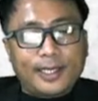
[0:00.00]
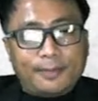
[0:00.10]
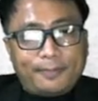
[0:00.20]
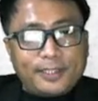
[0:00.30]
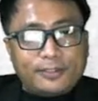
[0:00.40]

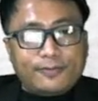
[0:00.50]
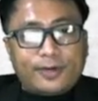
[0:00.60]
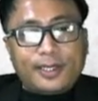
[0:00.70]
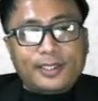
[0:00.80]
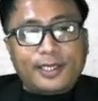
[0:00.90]
Means
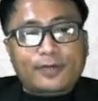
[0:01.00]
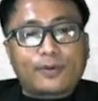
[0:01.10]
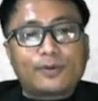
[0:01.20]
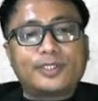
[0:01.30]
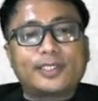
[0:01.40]
for an
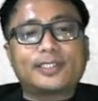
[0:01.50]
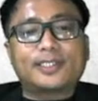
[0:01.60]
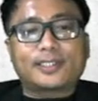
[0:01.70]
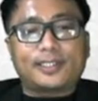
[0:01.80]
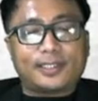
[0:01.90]
ecological
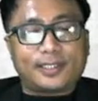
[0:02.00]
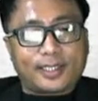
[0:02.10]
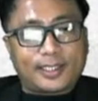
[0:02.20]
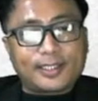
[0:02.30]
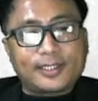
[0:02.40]
succession,
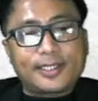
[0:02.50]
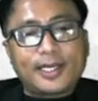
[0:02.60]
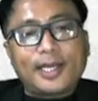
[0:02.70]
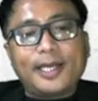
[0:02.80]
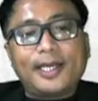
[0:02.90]
that is,
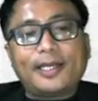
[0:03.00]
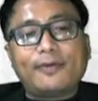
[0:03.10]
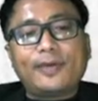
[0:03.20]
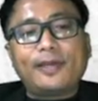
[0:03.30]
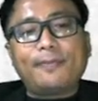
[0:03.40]
in a
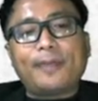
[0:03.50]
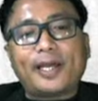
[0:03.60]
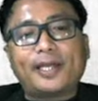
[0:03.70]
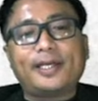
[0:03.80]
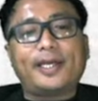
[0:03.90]
very
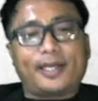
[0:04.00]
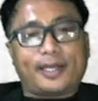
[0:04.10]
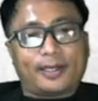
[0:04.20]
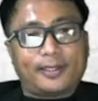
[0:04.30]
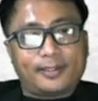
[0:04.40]
barren
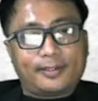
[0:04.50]
area,